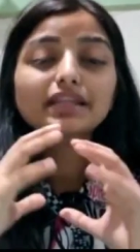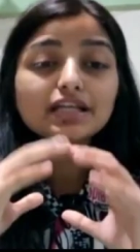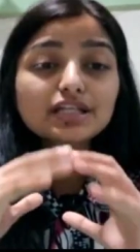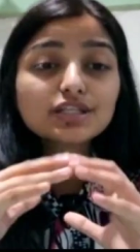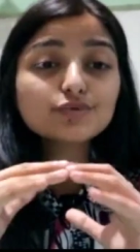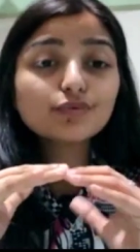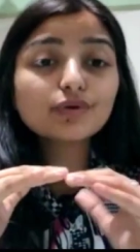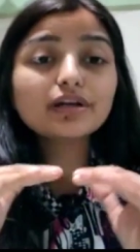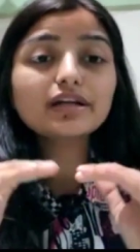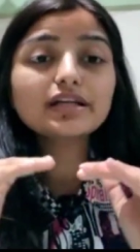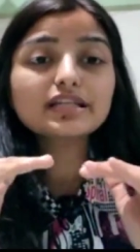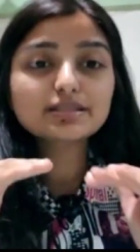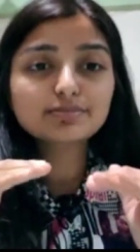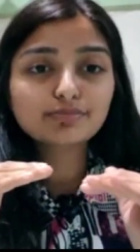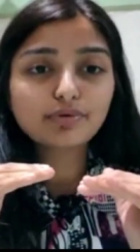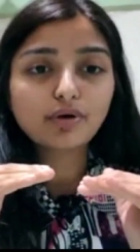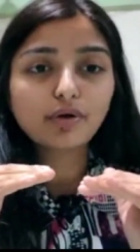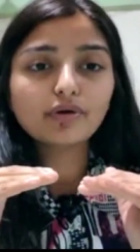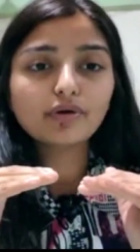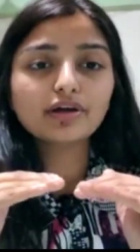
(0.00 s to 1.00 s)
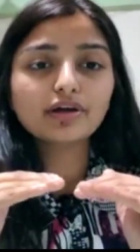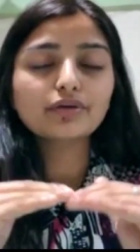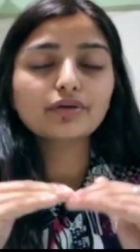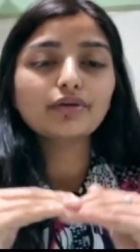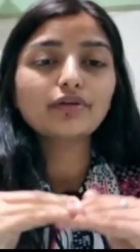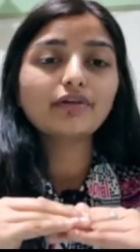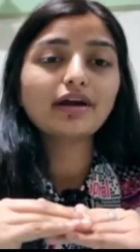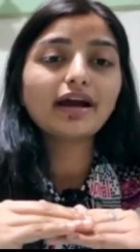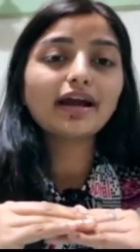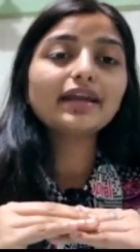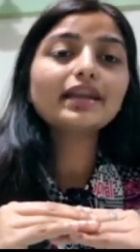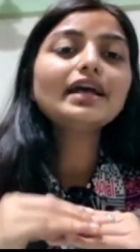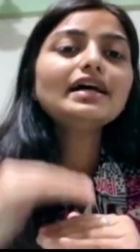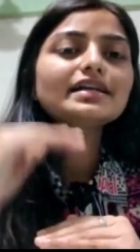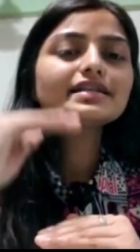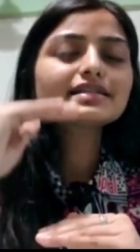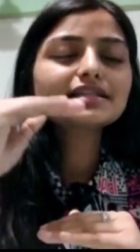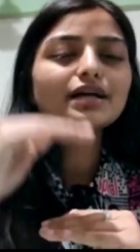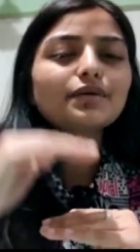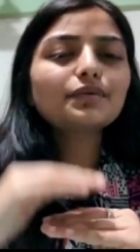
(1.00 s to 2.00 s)
This world is broken, all
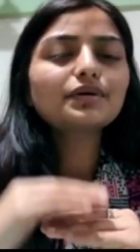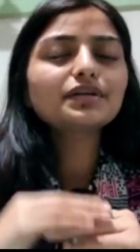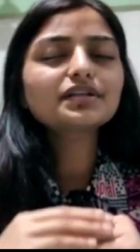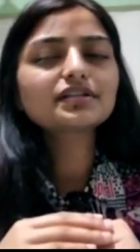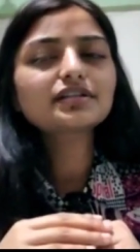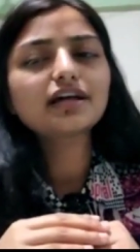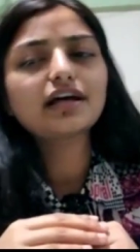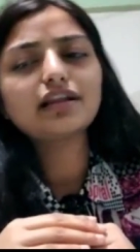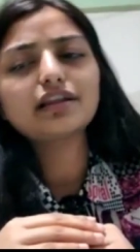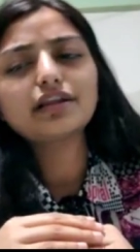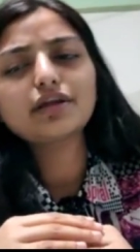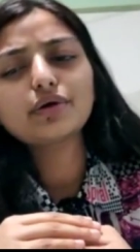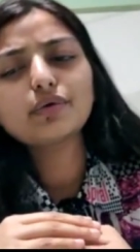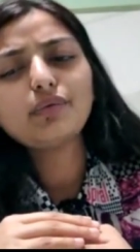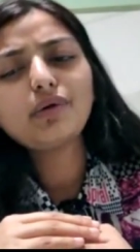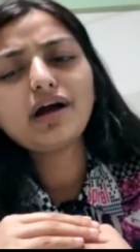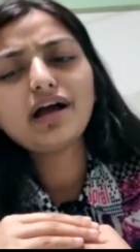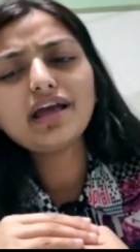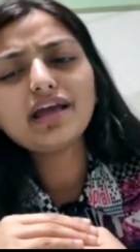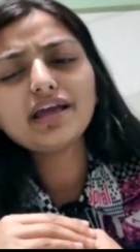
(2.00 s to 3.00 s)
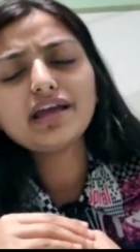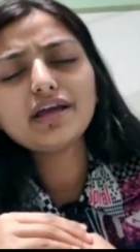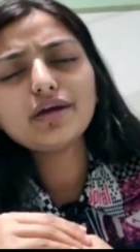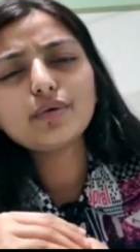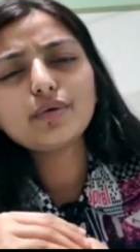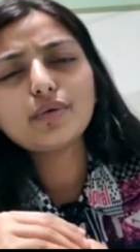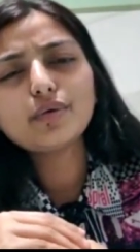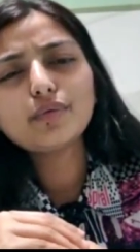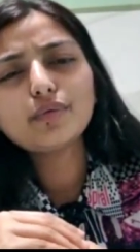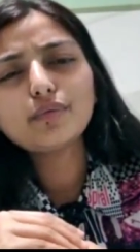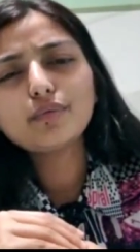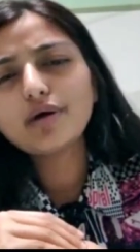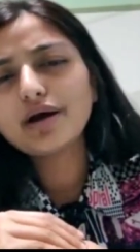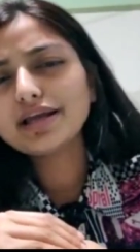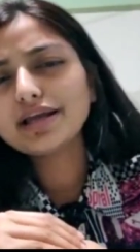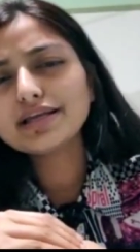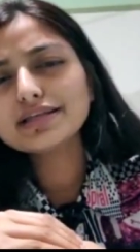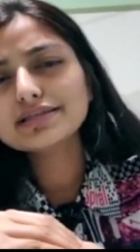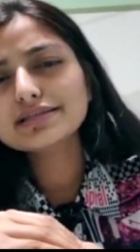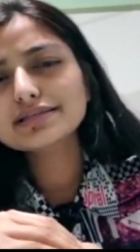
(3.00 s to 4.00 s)
right? See, I want to tell you why why
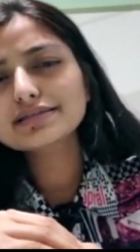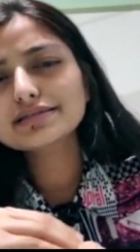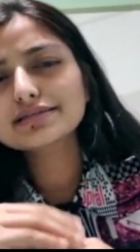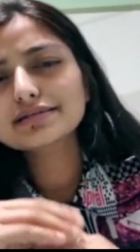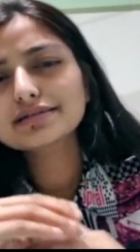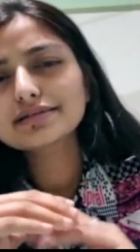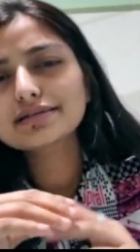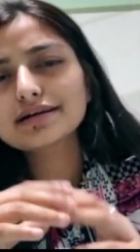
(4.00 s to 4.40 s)
is